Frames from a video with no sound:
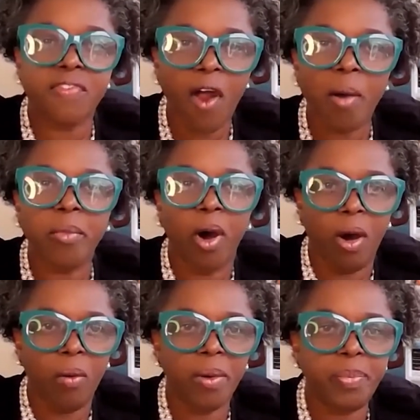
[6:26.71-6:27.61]
from
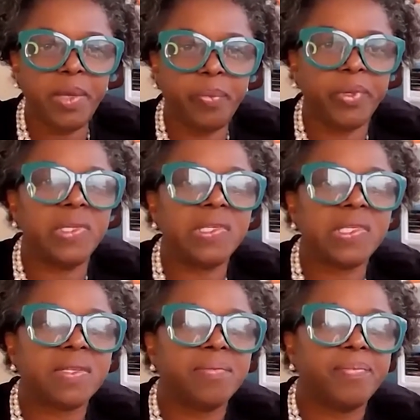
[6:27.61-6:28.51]
our
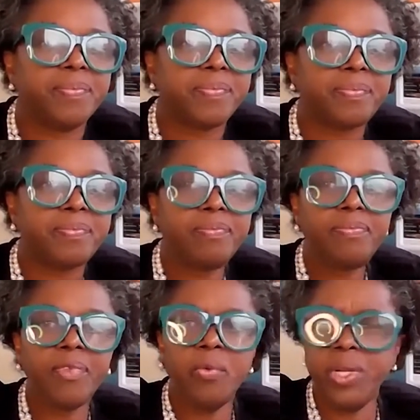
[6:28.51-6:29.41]
peoples.
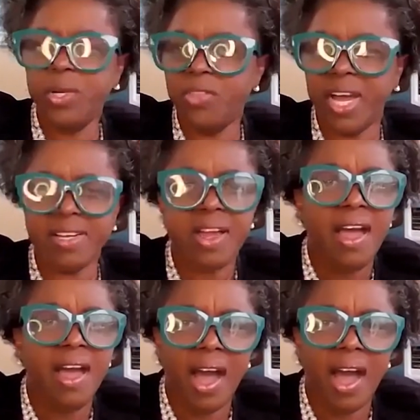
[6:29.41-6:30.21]
We know that